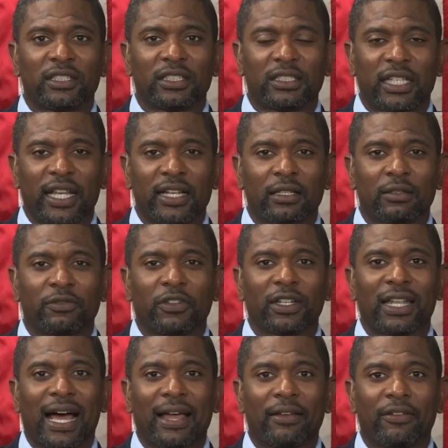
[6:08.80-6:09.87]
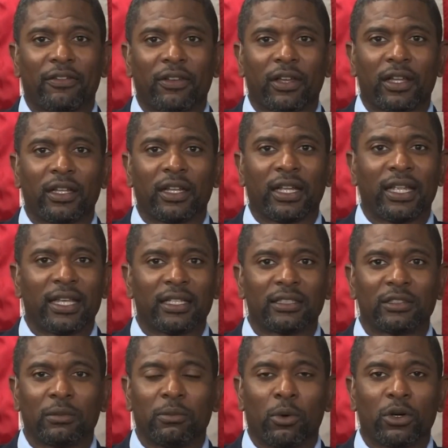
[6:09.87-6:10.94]
to stand up for life and
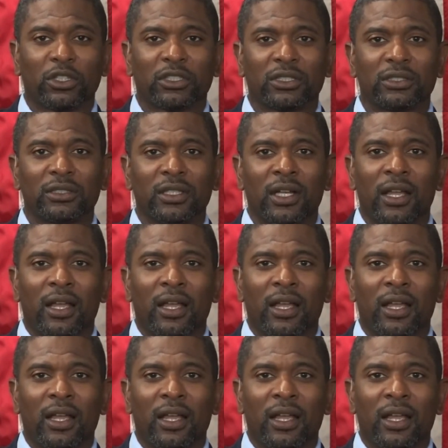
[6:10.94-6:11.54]
against abortion.